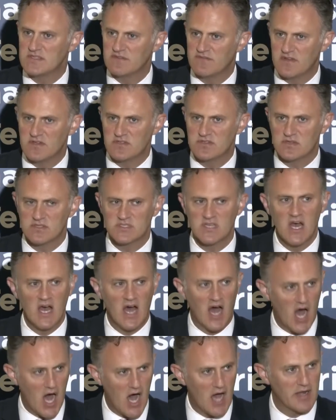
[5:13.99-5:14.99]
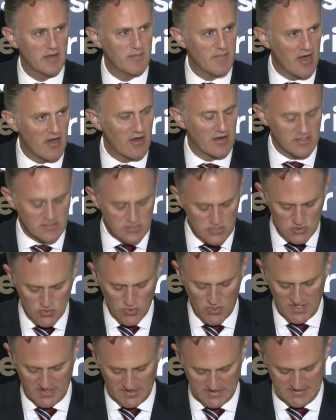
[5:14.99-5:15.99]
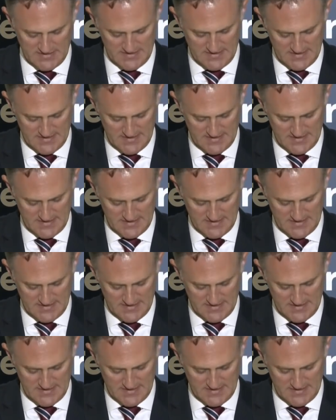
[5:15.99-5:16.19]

officials on American soil.